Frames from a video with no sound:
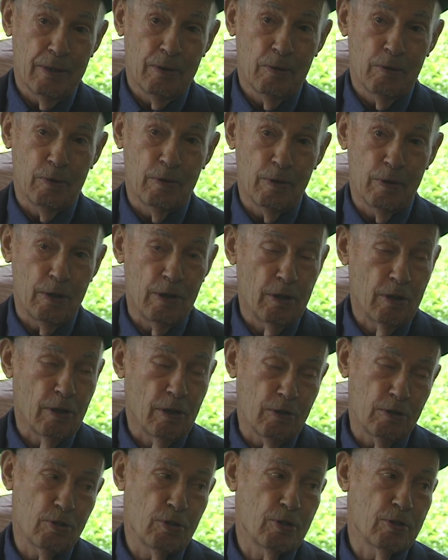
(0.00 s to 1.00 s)
On
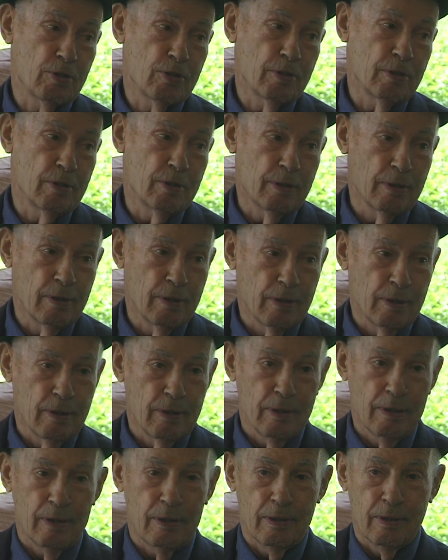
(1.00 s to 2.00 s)
English,
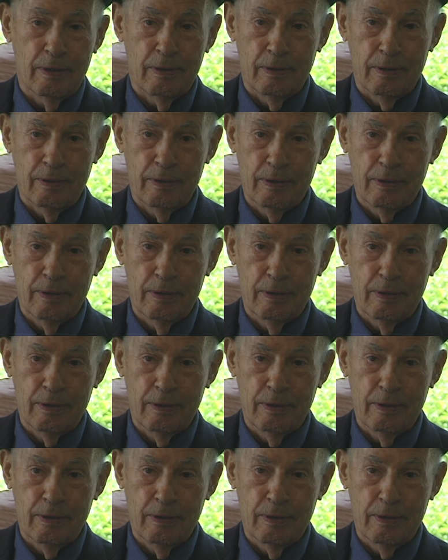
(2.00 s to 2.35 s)
uh,